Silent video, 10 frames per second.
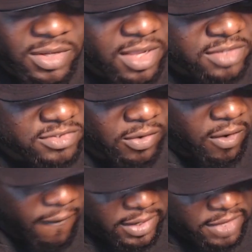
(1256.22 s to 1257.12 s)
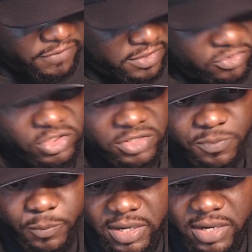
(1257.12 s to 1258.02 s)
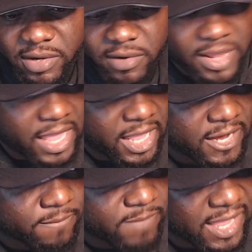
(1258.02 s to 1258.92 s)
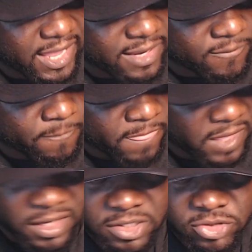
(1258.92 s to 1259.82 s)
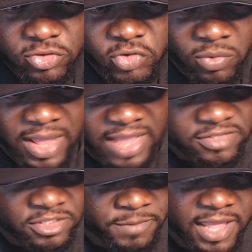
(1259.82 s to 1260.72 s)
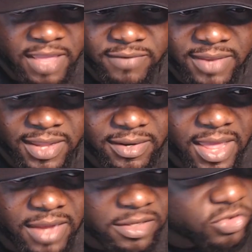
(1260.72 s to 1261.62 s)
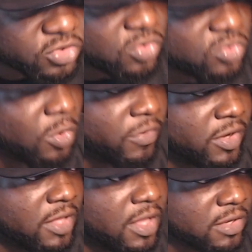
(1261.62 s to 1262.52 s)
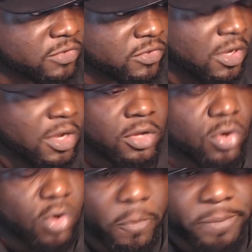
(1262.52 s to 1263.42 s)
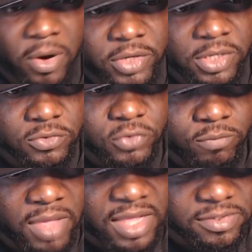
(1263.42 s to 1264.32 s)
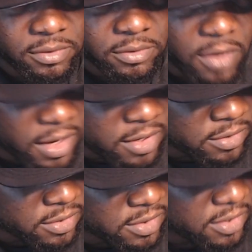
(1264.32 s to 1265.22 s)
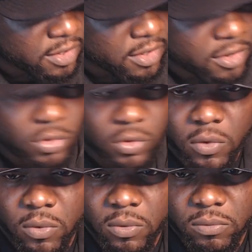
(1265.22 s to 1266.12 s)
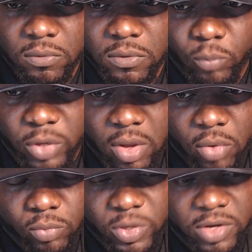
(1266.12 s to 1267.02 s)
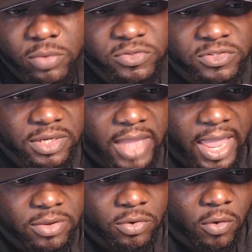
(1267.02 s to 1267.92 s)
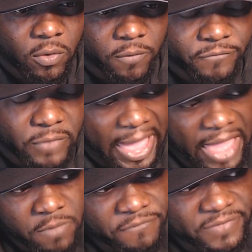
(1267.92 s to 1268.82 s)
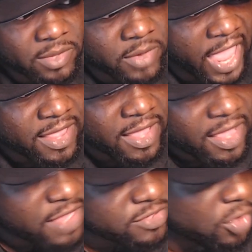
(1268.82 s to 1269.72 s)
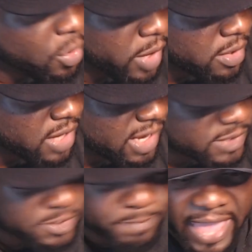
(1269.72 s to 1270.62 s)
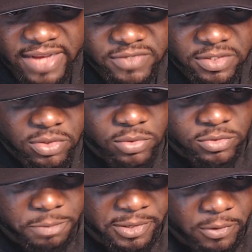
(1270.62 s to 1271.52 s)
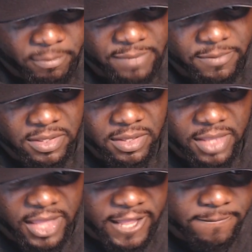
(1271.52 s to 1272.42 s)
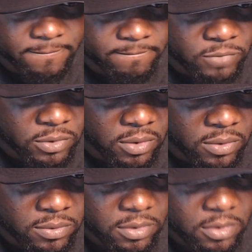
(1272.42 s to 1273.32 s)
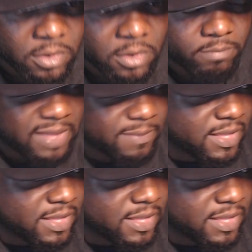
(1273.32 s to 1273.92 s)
So all of it is just weird, and it is true. Oscar's been having like a lot of issues over the years. You know, partying too much. Luckily, you know, We don't see that, you know, or feel. I don't feel that it's nowhere near as bad as it used to be. Or maybe he got, you know, more